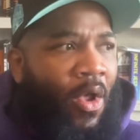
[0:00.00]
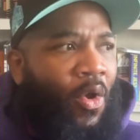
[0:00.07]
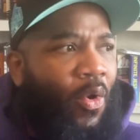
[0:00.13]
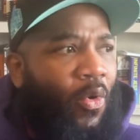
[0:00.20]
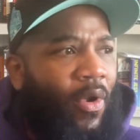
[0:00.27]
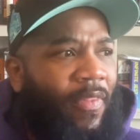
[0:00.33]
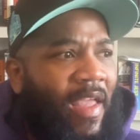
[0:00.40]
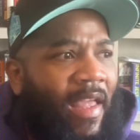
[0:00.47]

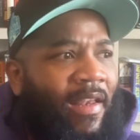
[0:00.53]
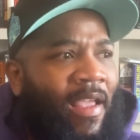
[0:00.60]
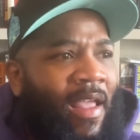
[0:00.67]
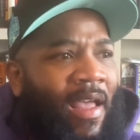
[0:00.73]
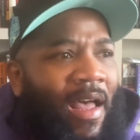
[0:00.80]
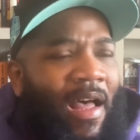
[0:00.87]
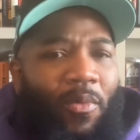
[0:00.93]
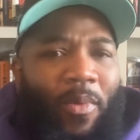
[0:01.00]
or that
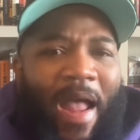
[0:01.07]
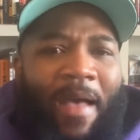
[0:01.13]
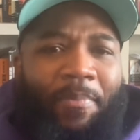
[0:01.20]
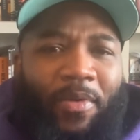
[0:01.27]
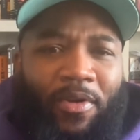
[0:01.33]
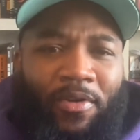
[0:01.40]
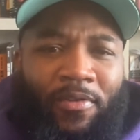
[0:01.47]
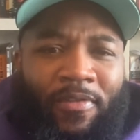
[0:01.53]

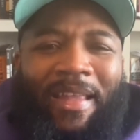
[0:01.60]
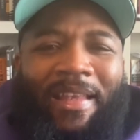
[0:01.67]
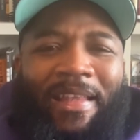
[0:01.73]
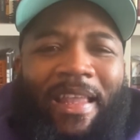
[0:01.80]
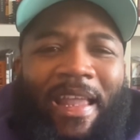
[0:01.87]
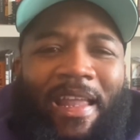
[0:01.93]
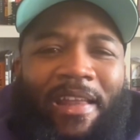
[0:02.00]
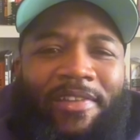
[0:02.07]
rappers
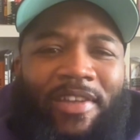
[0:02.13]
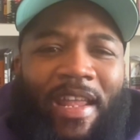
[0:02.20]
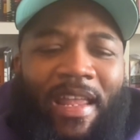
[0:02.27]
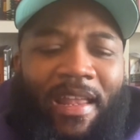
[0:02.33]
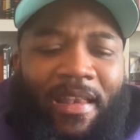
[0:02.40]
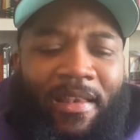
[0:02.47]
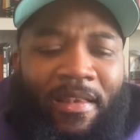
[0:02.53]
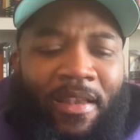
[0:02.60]
engage
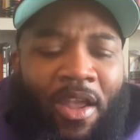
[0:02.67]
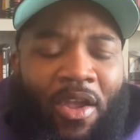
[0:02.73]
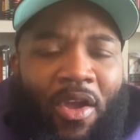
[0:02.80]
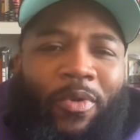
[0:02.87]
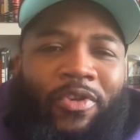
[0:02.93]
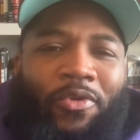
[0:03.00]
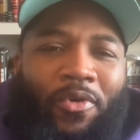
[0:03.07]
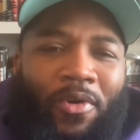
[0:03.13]
in
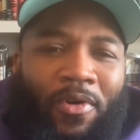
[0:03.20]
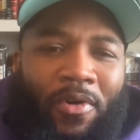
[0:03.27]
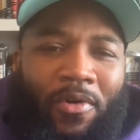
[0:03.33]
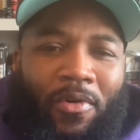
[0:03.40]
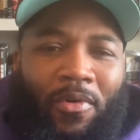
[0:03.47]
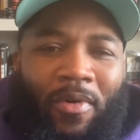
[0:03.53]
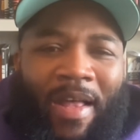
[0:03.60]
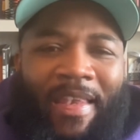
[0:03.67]

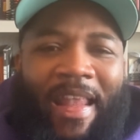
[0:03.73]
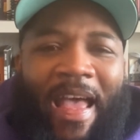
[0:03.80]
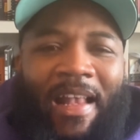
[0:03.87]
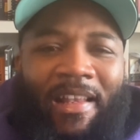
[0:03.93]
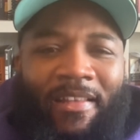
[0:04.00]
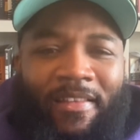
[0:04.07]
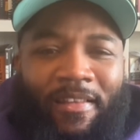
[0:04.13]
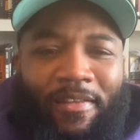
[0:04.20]
rhetorical
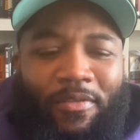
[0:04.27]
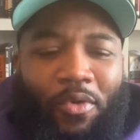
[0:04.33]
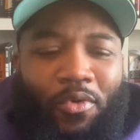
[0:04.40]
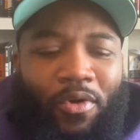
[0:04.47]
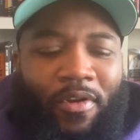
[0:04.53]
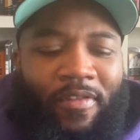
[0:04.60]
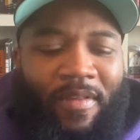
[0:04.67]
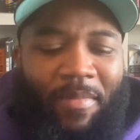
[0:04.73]
analysis
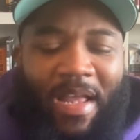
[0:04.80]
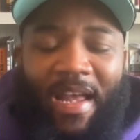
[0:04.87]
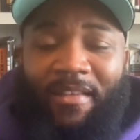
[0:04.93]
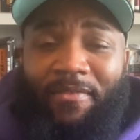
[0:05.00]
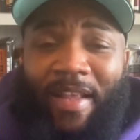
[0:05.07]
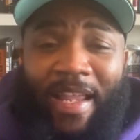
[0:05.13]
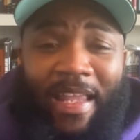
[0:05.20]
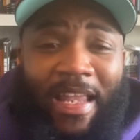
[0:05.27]
or some kind
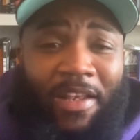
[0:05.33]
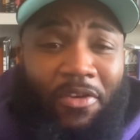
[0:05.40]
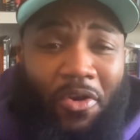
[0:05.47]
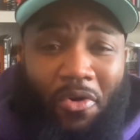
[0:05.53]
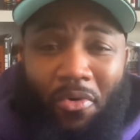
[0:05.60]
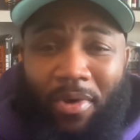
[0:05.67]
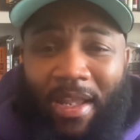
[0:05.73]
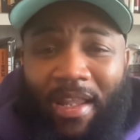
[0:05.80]
of like
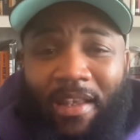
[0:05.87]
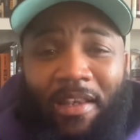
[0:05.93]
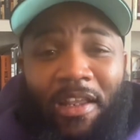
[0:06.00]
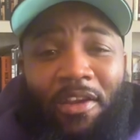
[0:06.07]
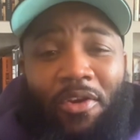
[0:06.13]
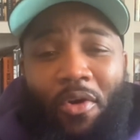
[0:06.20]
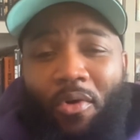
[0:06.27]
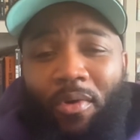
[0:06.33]
encoding and
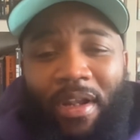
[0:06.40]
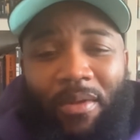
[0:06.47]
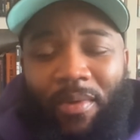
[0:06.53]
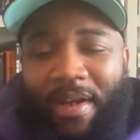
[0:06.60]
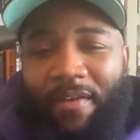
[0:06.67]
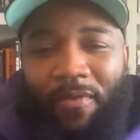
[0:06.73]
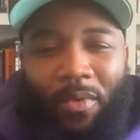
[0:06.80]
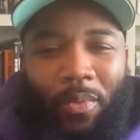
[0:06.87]
decoding
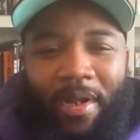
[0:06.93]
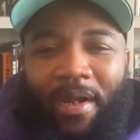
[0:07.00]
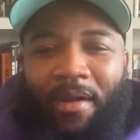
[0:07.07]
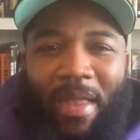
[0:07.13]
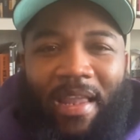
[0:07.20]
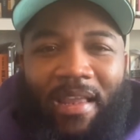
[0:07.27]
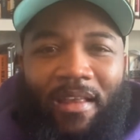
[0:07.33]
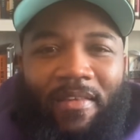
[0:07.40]
whenever we're
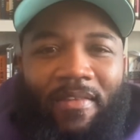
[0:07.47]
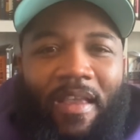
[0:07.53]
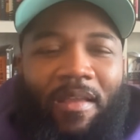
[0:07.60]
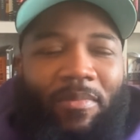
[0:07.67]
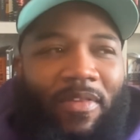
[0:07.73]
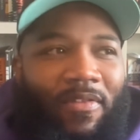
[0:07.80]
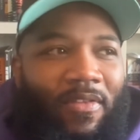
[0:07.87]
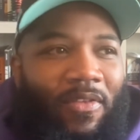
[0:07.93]
making
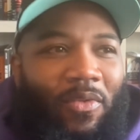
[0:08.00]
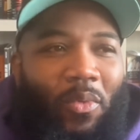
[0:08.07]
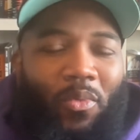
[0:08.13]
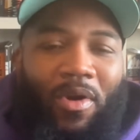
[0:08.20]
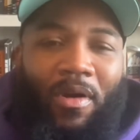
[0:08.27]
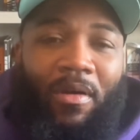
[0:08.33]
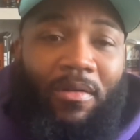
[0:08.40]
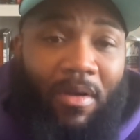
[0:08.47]
statements to the
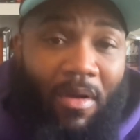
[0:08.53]
world.